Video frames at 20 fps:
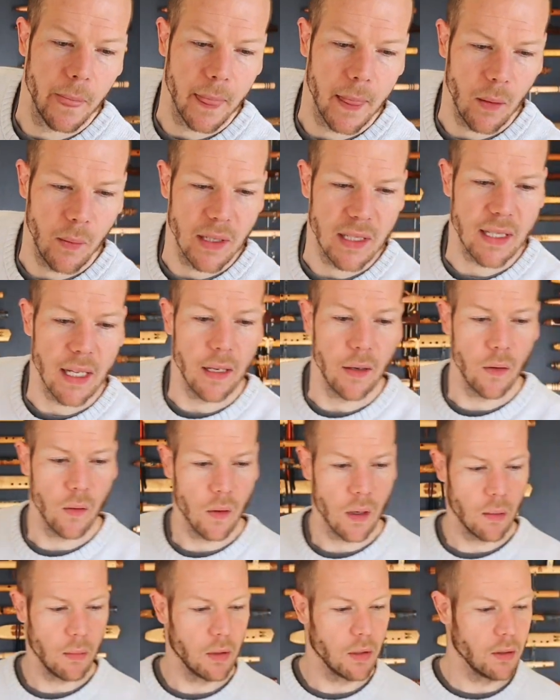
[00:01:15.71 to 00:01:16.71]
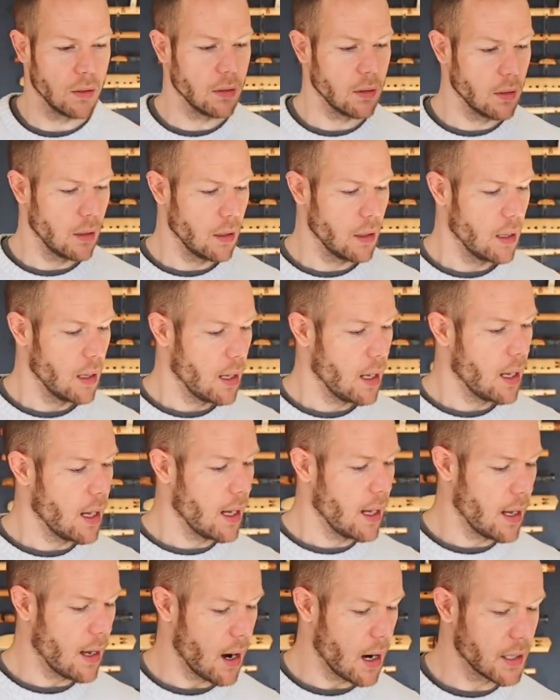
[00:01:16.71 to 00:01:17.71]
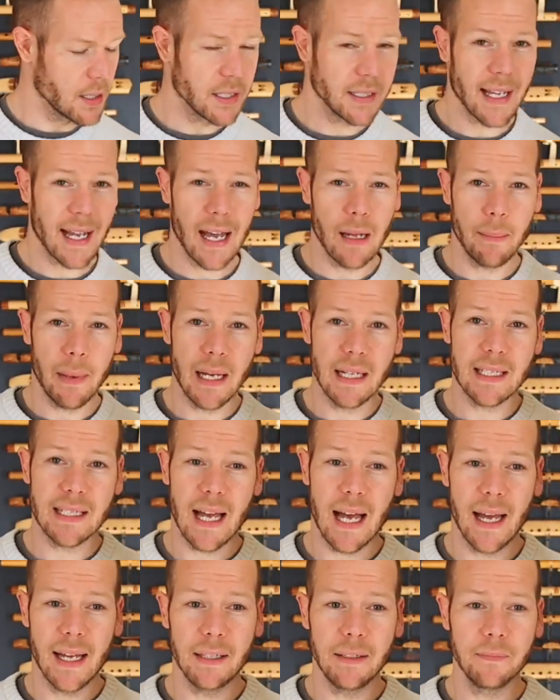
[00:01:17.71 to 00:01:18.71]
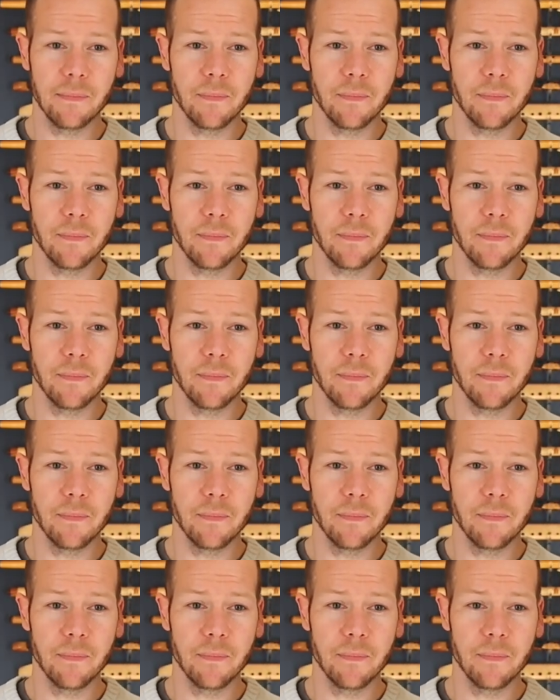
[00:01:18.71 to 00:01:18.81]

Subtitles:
we say normal, our side-by-side.